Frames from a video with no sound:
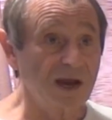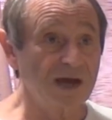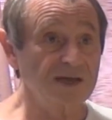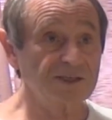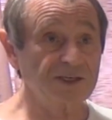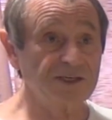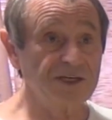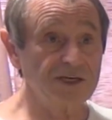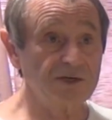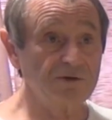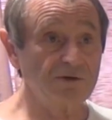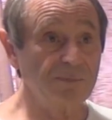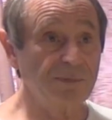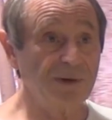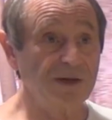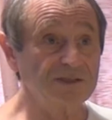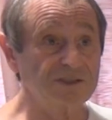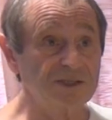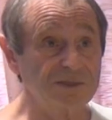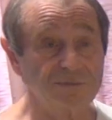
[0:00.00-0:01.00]
as a kick or a
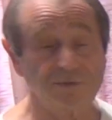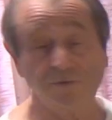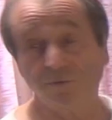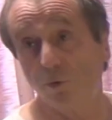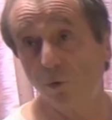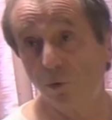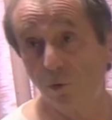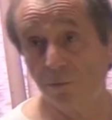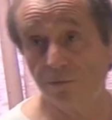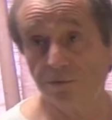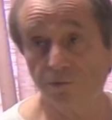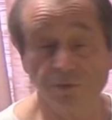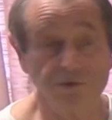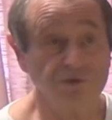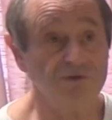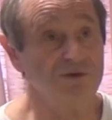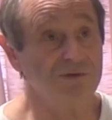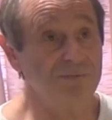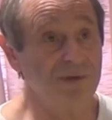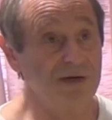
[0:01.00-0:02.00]
punch is performed
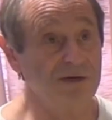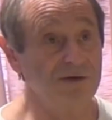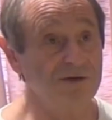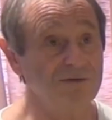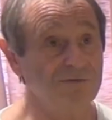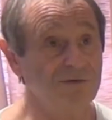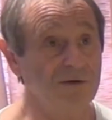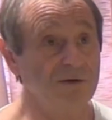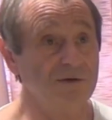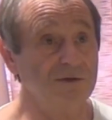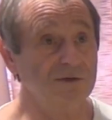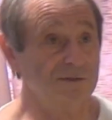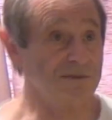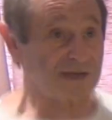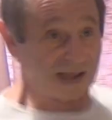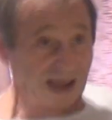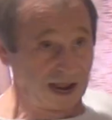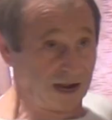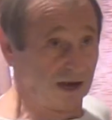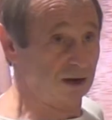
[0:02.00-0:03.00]
with tremendous focus.
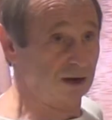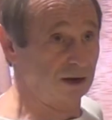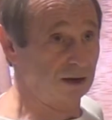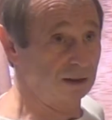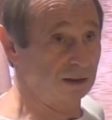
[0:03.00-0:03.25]
Yeah!